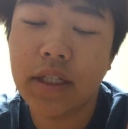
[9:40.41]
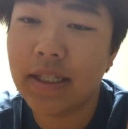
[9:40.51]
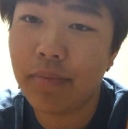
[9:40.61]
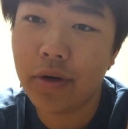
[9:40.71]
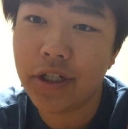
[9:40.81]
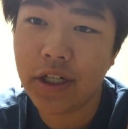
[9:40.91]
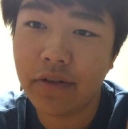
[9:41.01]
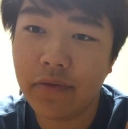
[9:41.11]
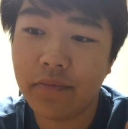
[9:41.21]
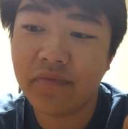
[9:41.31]
Support
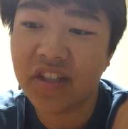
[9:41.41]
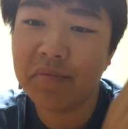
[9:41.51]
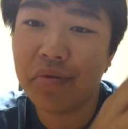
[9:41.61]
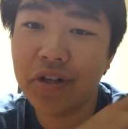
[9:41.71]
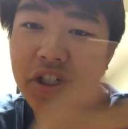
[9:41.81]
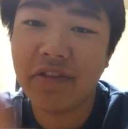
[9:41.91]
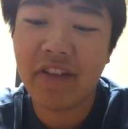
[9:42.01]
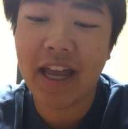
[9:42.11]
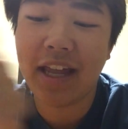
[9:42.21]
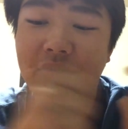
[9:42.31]
your
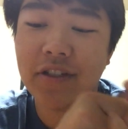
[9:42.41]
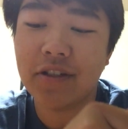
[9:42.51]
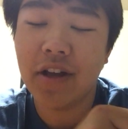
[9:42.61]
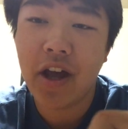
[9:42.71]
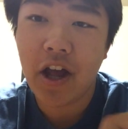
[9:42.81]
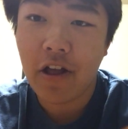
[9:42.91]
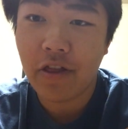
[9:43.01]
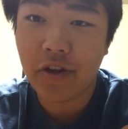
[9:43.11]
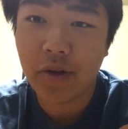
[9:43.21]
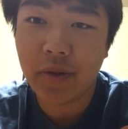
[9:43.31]
faves
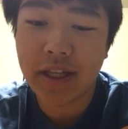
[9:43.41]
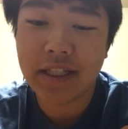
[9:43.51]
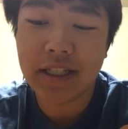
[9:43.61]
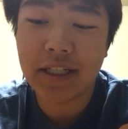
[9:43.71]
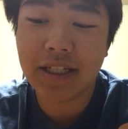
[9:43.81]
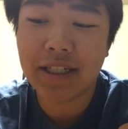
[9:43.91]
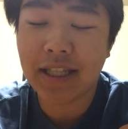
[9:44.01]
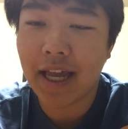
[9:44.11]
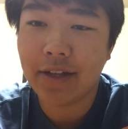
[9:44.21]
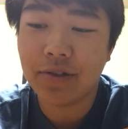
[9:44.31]
through this
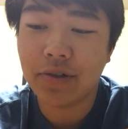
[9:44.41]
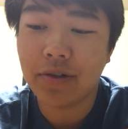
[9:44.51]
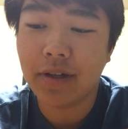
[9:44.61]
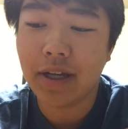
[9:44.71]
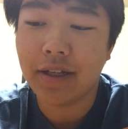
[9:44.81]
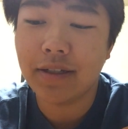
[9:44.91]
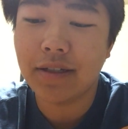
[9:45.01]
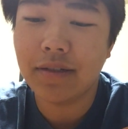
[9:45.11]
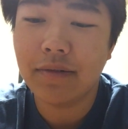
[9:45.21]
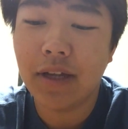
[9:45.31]
scandal, and
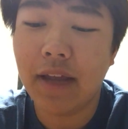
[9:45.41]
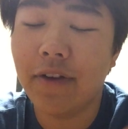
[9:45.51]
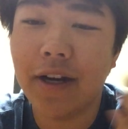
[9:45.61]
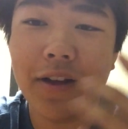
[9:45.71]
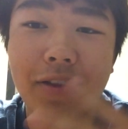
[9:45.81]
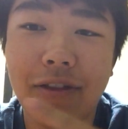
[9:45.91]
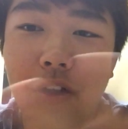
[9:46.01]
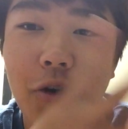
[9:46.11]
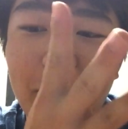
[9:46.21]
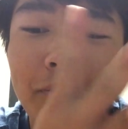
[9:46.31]
if you're gonna
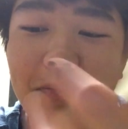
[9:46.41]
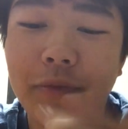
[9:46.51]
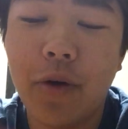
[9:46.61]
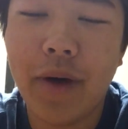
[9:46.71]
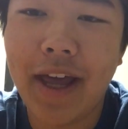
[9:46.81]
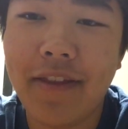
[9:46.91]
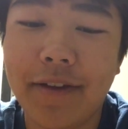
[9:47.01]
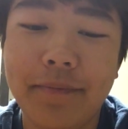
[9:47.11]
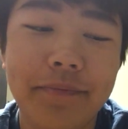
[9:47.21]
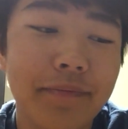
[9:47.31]
throw them away,
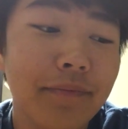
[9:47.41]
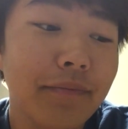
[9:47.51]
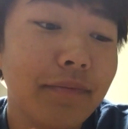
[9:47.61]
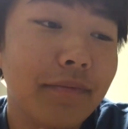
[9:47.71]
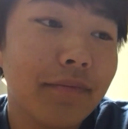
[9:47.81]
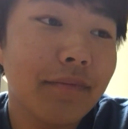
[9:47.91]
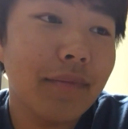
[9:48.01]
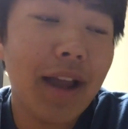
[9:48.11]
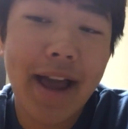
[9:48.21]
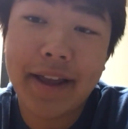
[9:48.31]
then
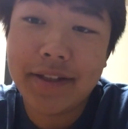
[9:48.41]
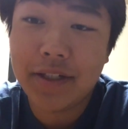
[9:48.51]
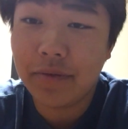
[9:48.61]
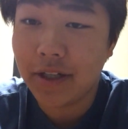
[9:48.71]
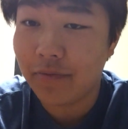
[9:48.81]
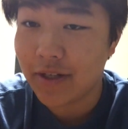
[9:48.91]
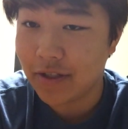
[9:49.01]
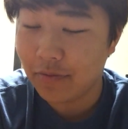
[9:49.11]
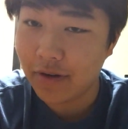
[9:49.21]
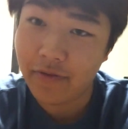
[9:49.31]
I guess you really
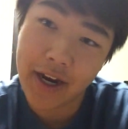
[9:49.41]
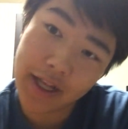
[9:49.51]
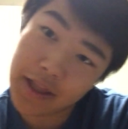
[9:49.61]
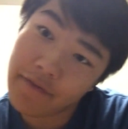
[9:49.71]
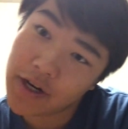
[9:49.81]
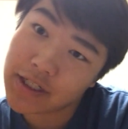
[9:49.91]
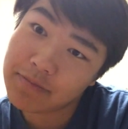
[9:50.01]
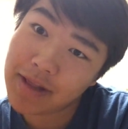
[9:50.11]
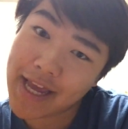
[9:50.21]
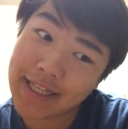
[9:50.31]
wasn't a real fan in the
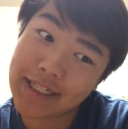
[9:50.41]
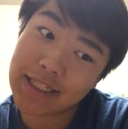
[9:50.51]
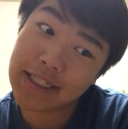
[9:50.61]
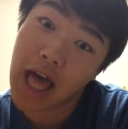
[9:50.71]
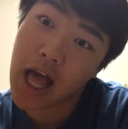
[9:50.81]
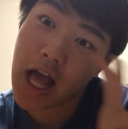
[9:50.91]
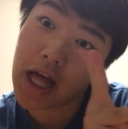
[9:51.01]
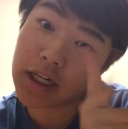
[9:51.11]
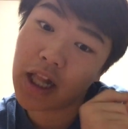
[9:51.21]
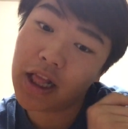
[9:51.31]
first place.
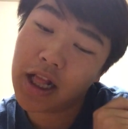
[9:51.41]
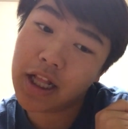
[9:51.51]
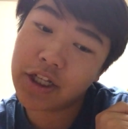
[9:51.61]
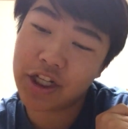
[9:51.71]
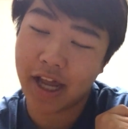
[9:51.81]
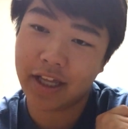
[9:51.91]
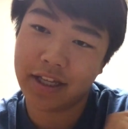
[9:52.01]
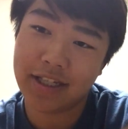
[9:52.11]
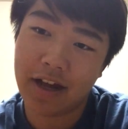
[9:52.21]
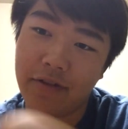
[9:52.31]
Check
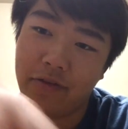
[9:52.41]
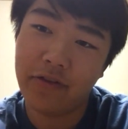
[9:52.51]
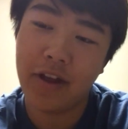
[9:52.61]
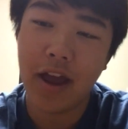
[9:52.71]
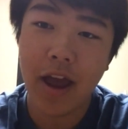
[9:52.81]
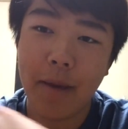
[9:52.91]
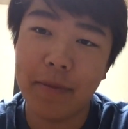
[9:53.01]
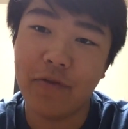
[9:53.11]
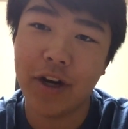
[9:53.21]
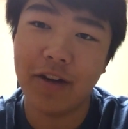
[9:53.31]
yourself
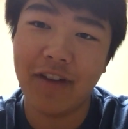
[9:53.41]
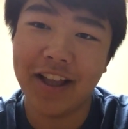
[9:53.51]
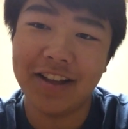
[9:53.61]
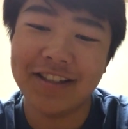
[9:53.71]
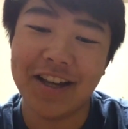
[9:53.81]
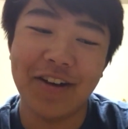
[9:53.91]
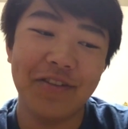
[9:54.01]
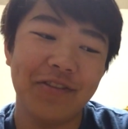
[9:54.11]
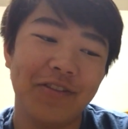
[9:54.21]
before you wreck yourself.